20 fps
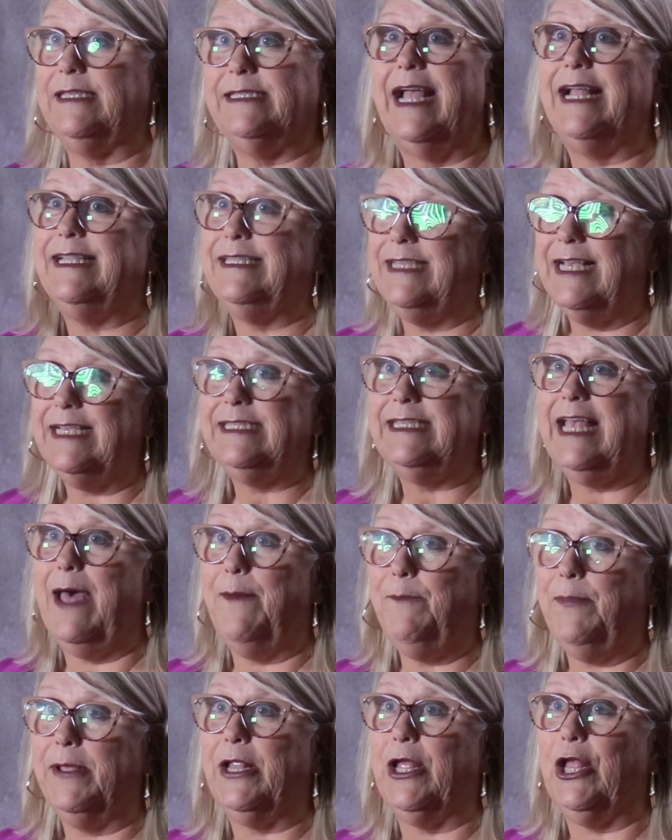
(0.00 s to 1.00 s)
That does
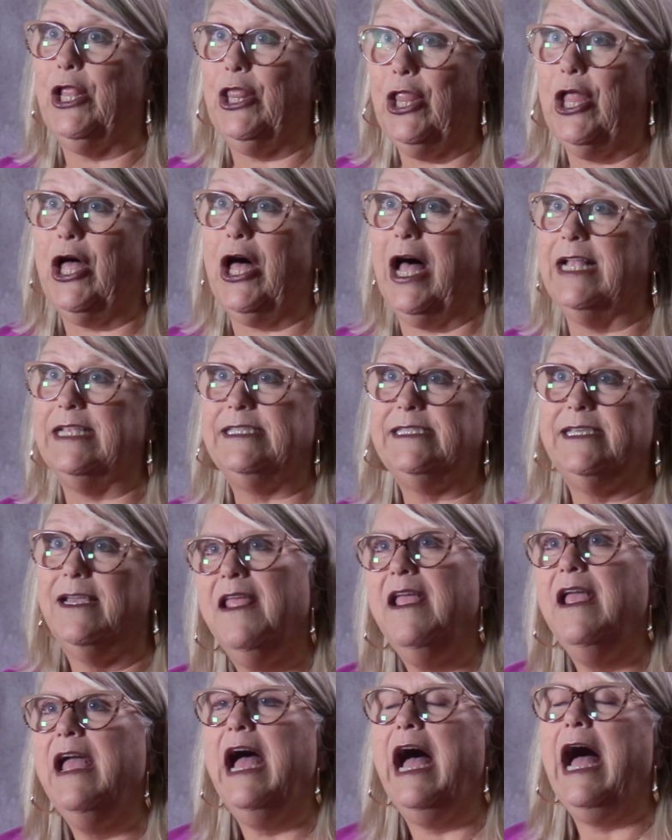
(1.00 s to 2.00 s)
happen a lot.
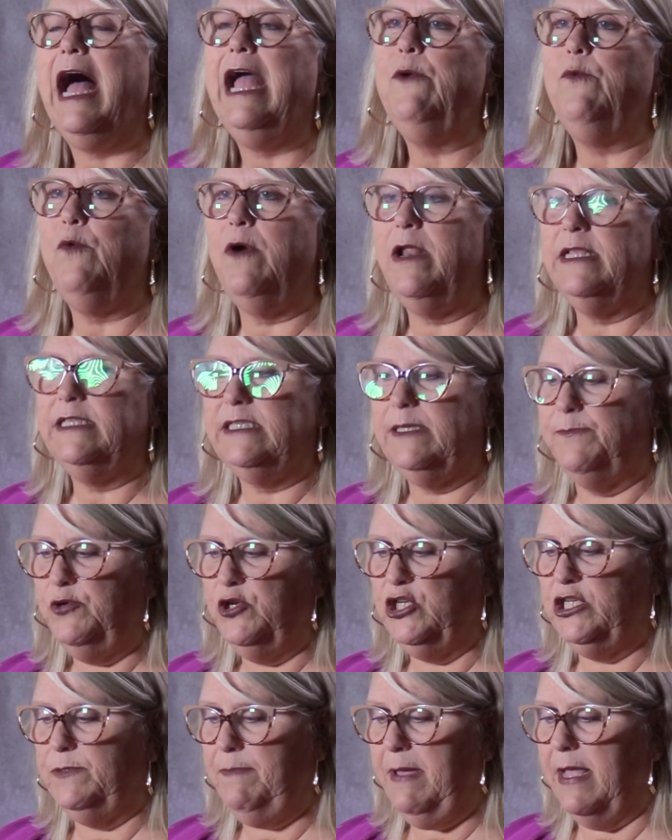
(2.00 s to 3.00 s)
I wanted to
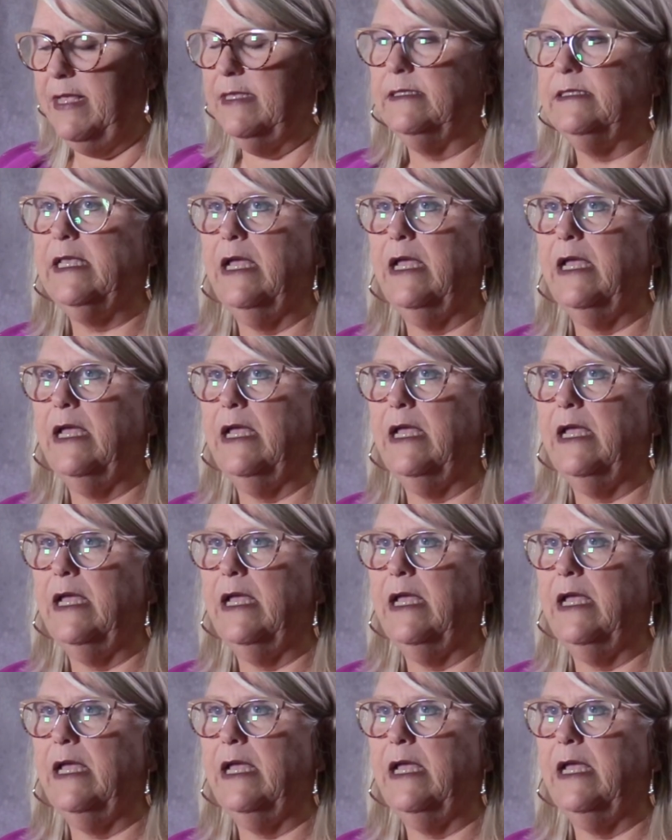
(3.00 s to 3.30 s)
push buttons.